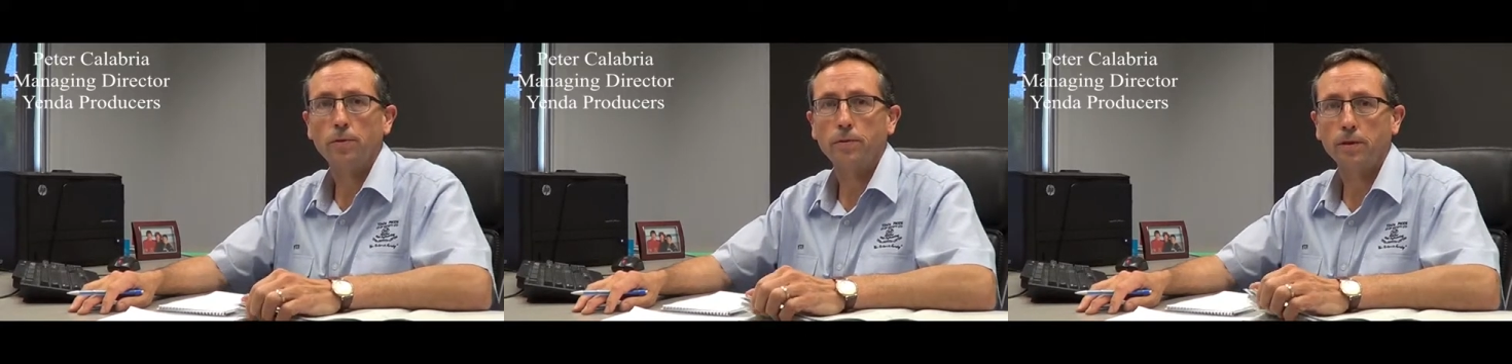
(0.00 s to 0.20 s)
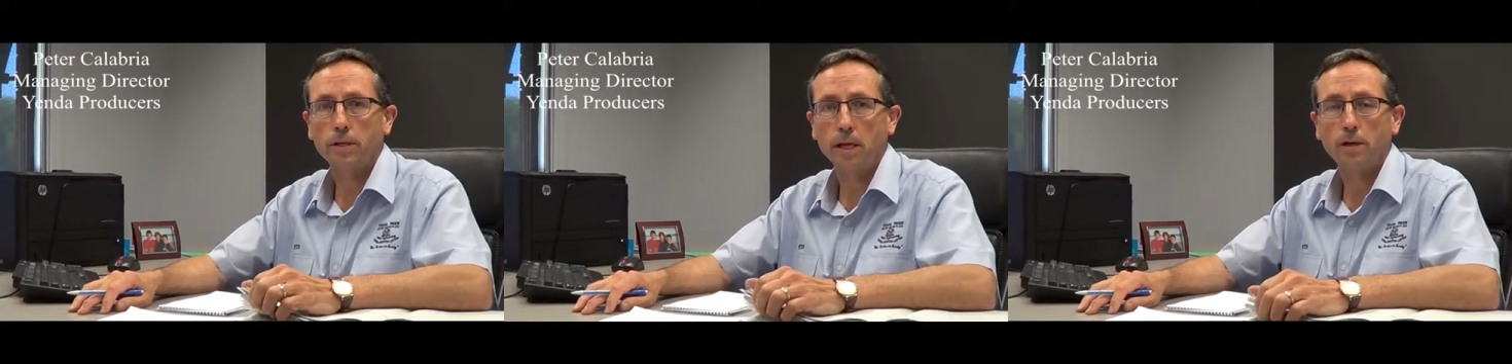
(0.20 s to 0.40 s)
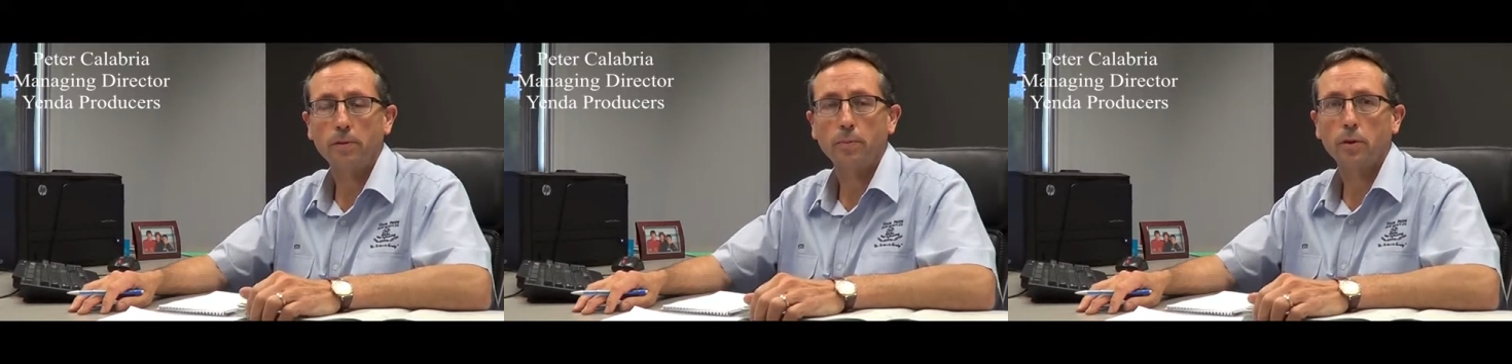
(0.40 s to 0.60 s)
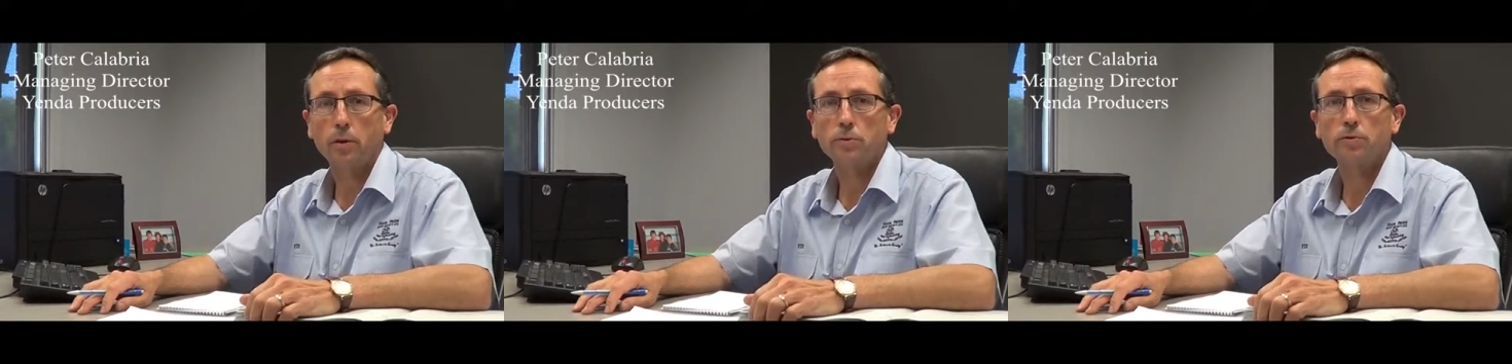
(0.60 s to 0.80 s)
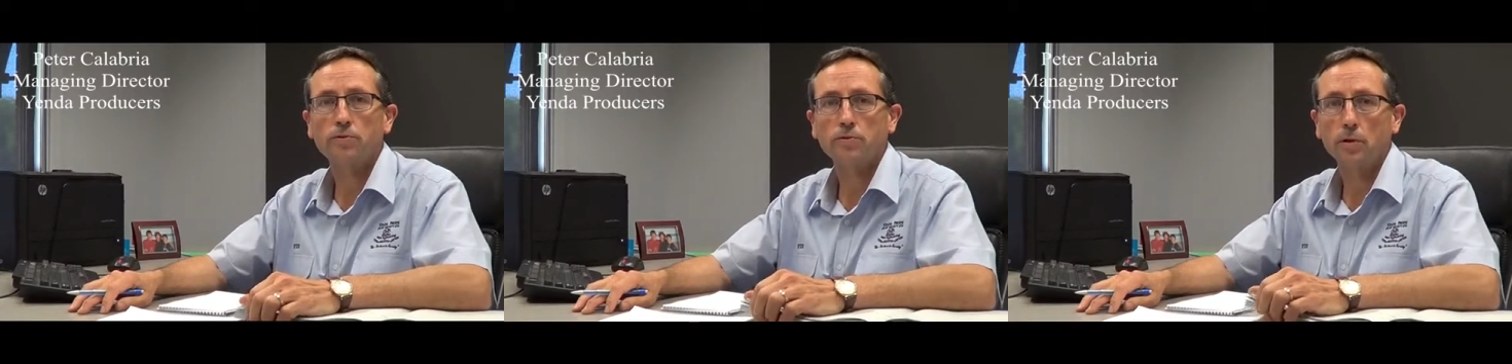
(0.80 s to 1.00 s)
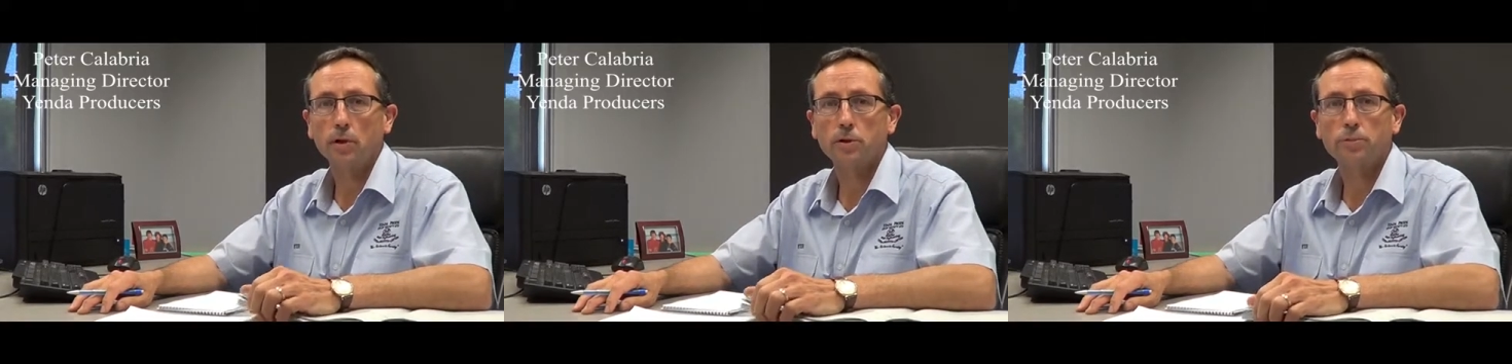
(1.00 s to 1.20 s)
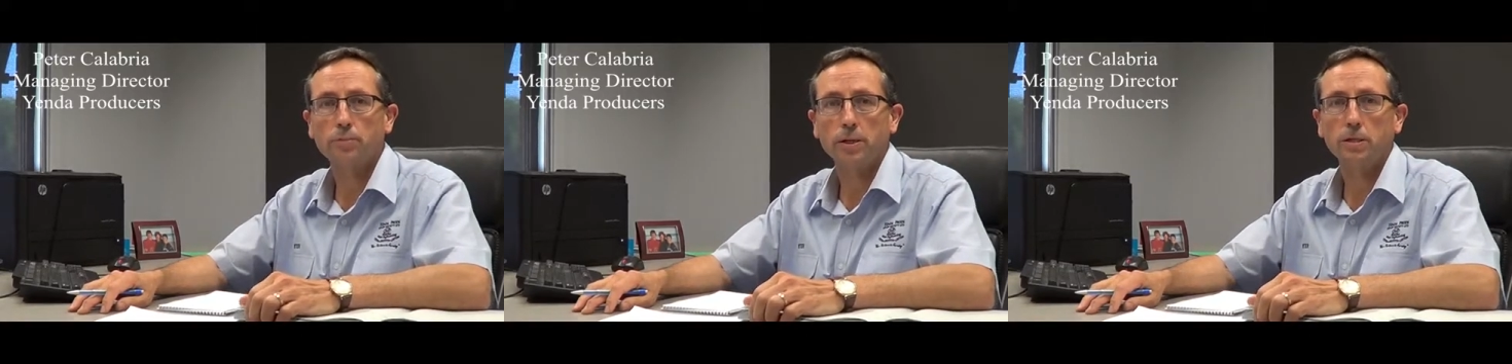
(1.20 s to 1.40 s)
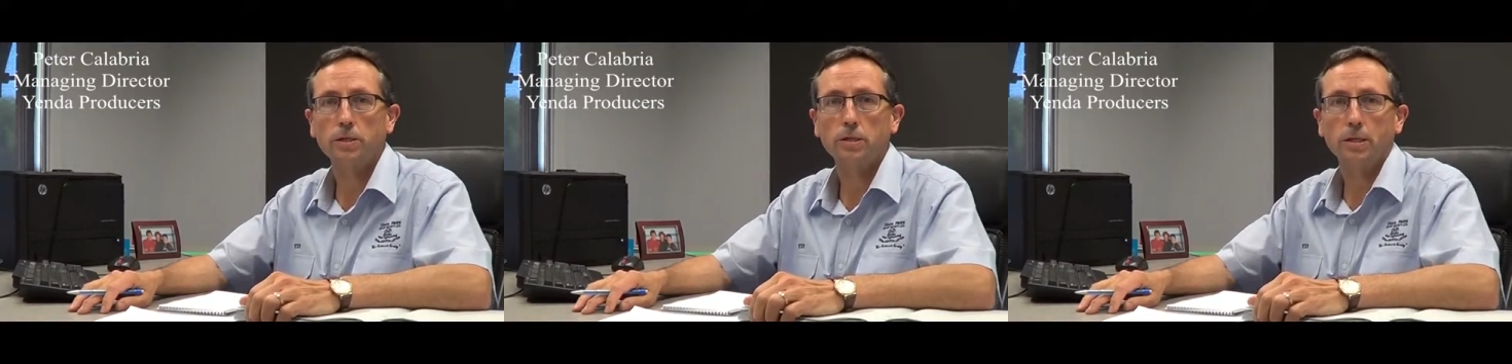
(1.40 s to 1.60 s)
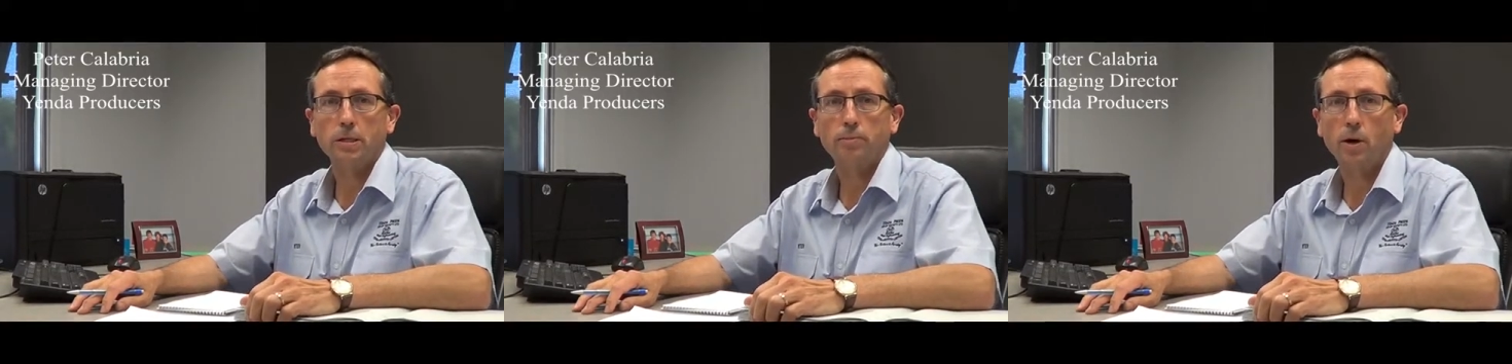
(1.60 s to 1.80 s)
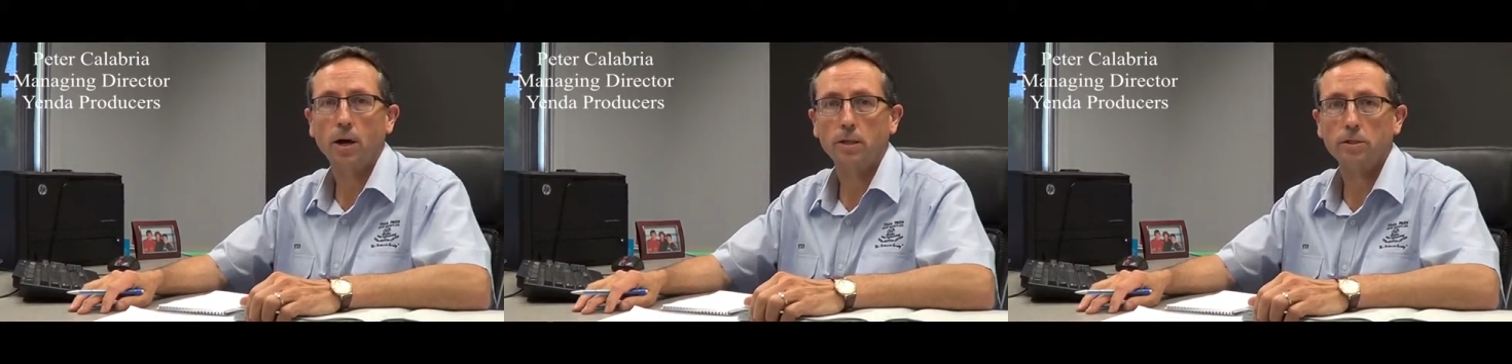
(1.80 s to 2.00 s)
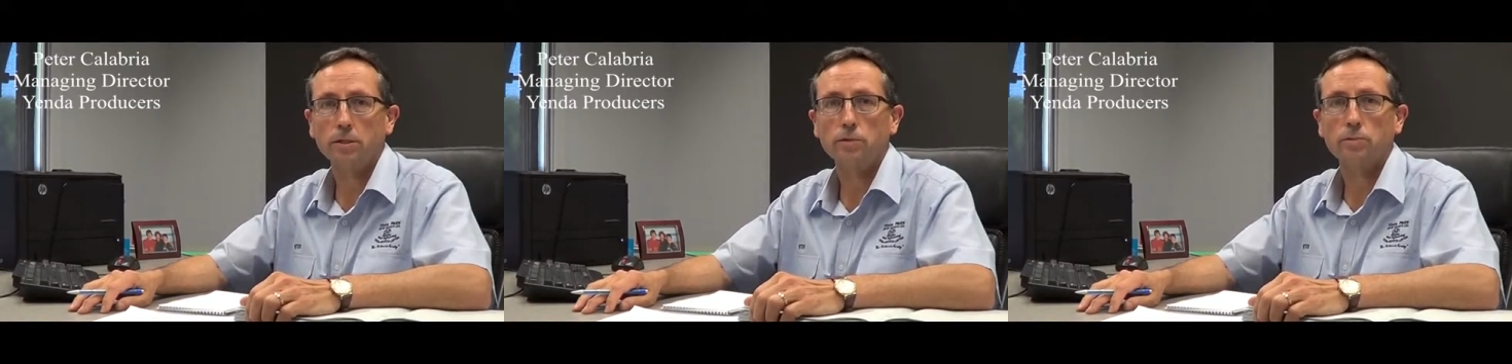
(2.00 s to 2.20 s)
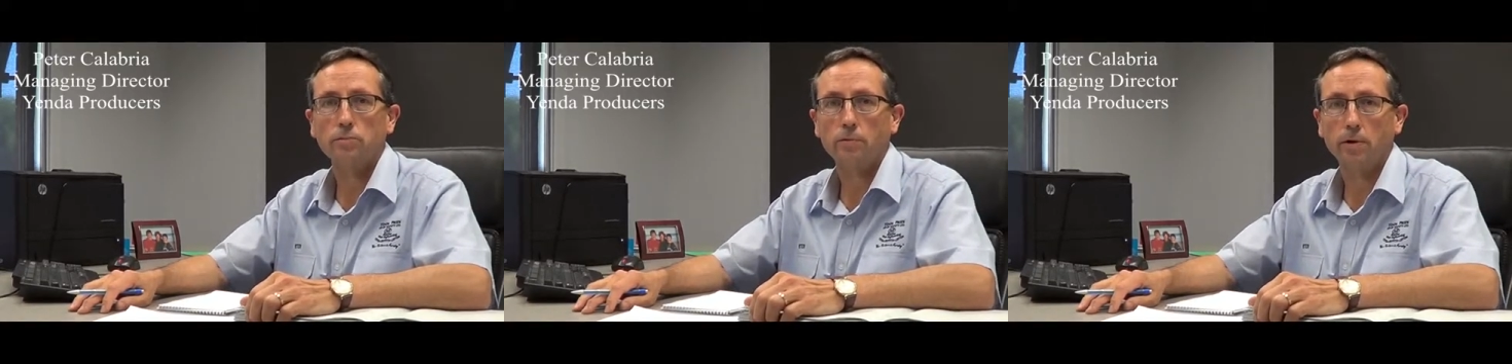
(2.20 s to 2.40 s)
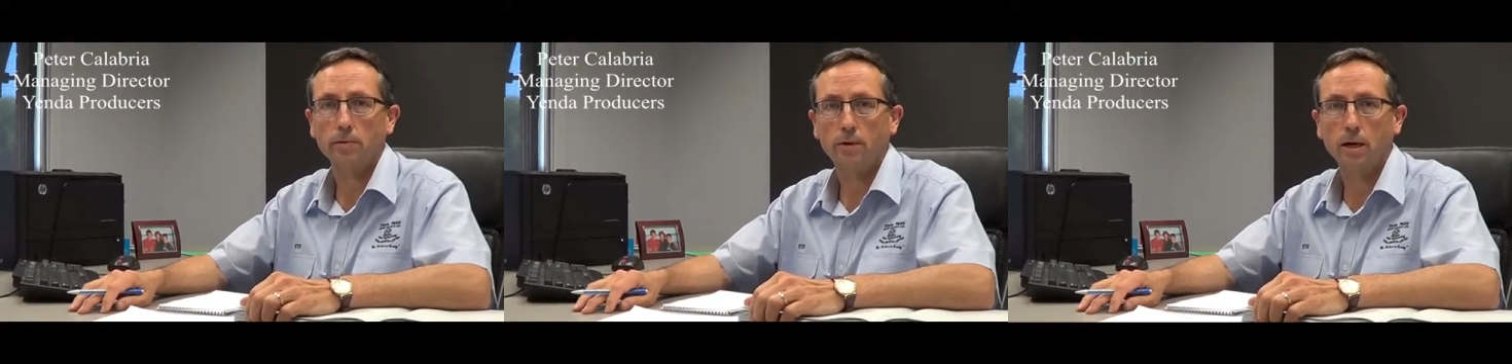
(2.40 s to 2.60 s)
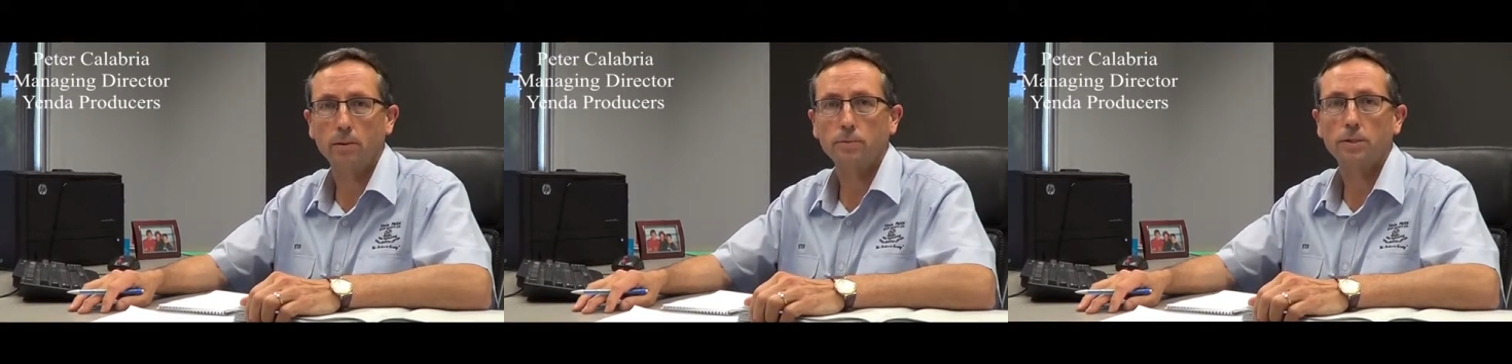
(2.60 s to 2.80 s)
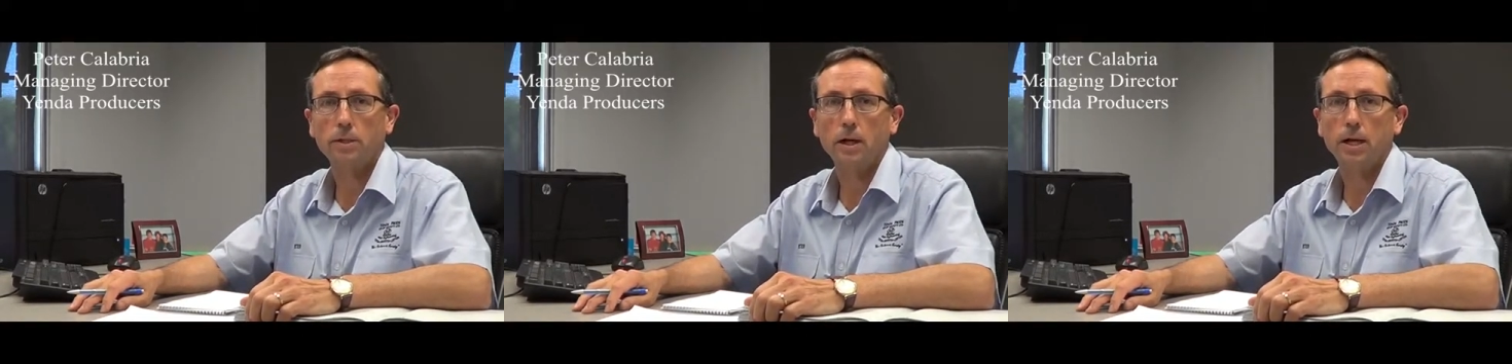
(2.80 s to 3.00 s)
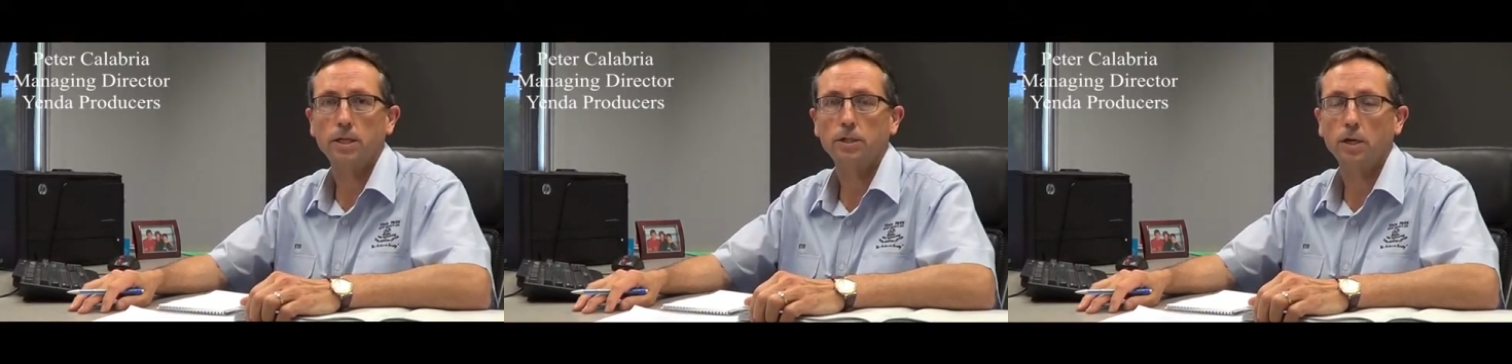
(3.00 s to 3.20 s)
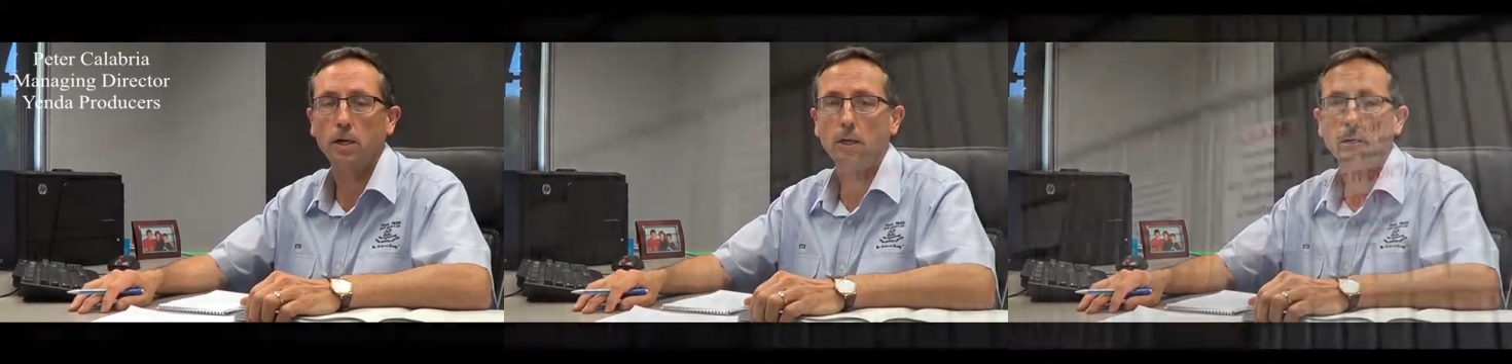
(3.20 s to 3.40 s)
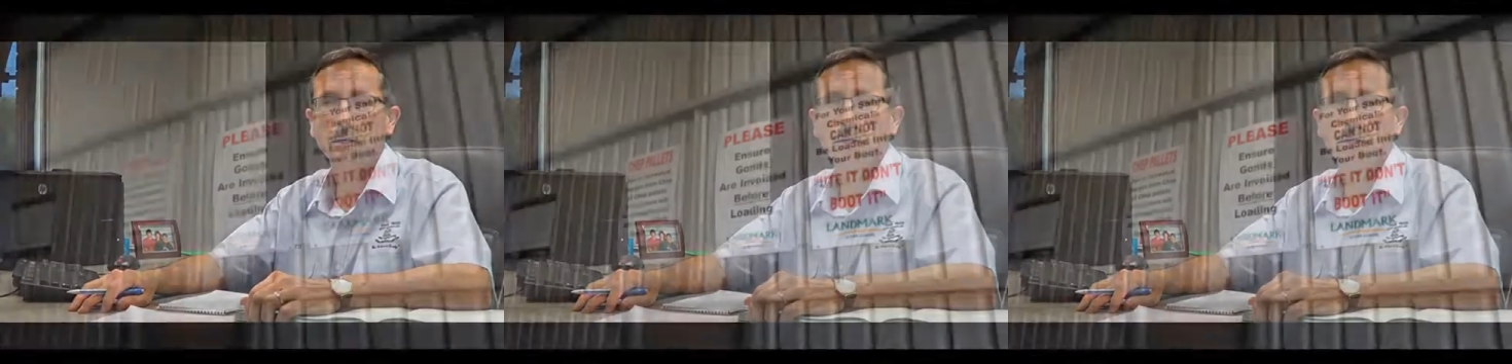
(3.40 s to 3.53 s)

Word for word: that the enterprise follows best practice when it comes to HR.